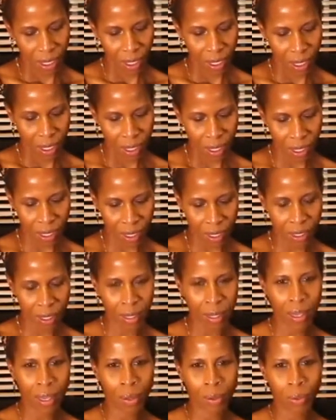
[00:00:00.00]
And
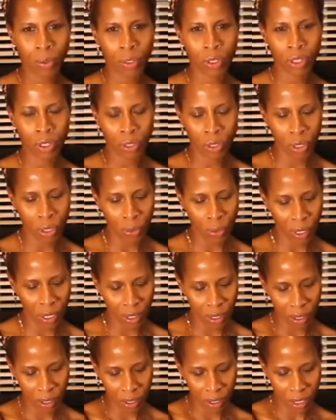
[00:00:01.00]
I will show you what
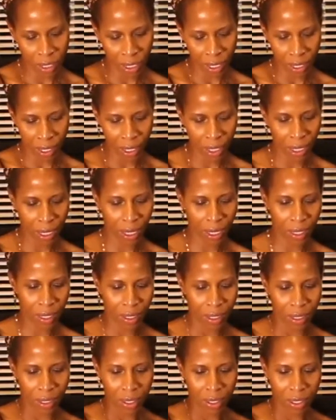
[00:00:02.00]
it looks like.
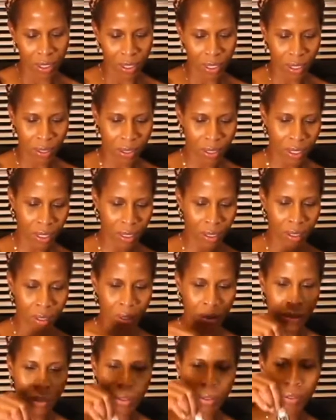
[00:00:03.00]
So it's a
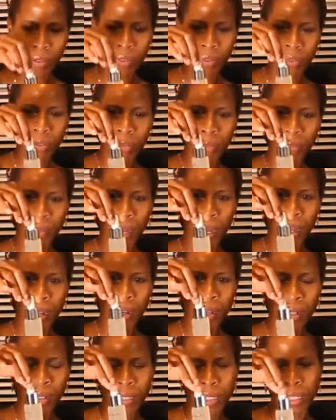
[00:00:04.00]
little
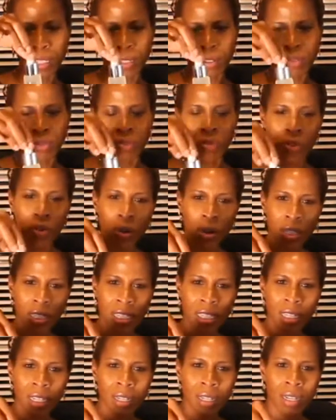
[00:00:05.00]
bottle,
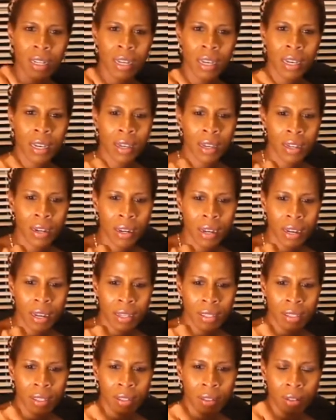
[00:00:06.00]
frosted, and it
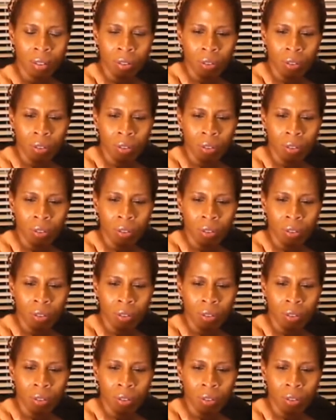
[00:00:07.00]
has a little